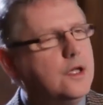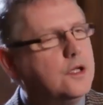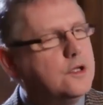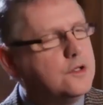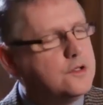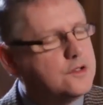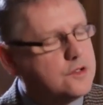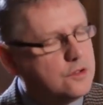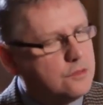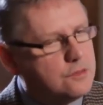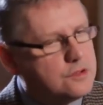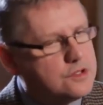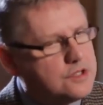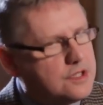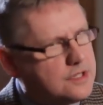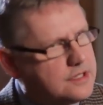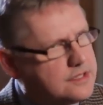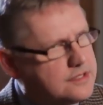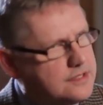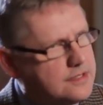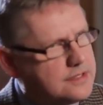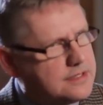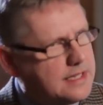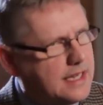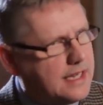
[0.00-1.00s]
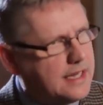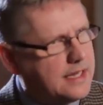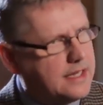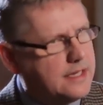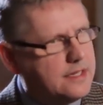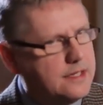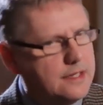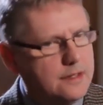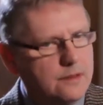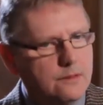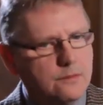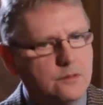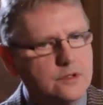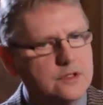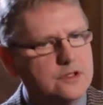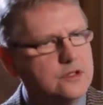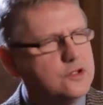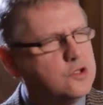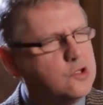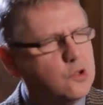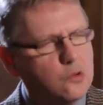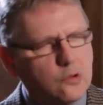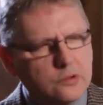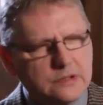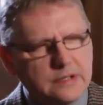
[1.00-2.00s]
So, just as I
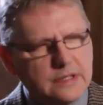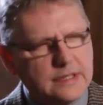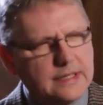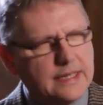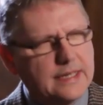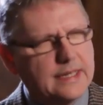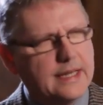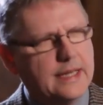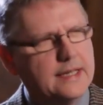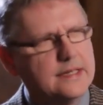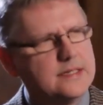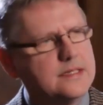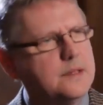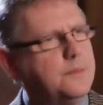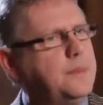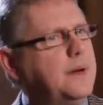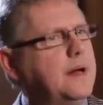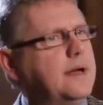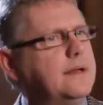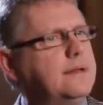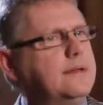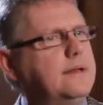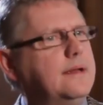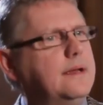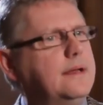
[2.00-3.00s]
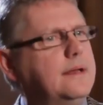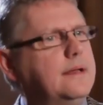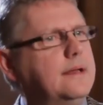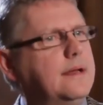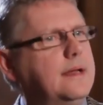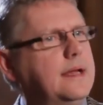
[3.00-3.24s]
was totally against apartheid,